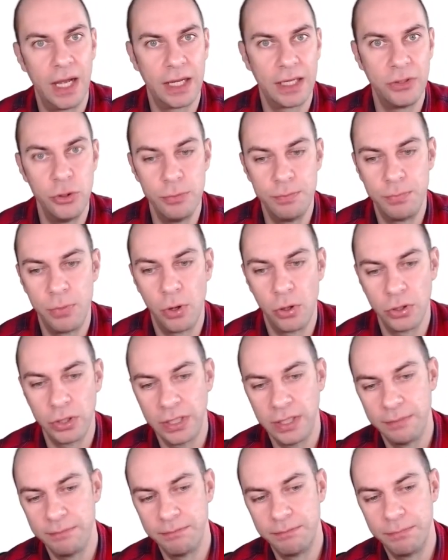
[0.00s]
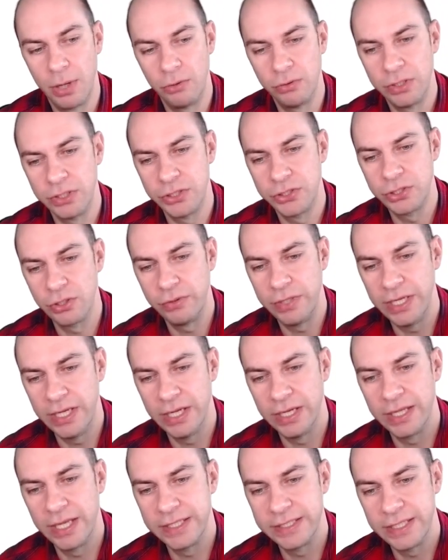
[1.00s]
coupon component. So
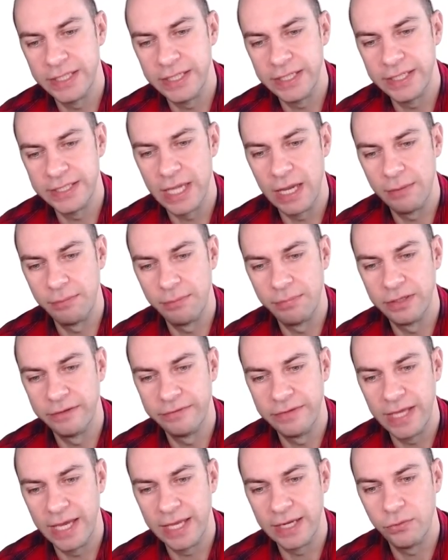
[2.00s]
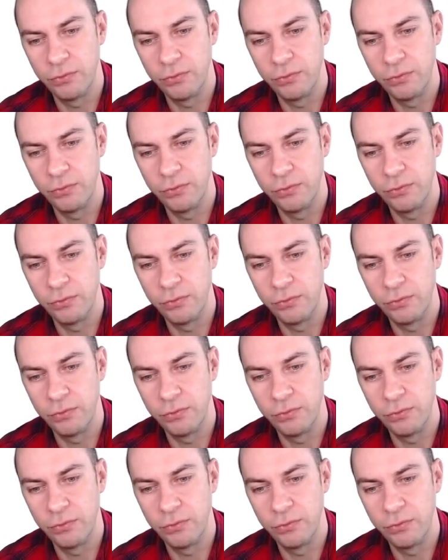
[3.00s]
here, as an example of that,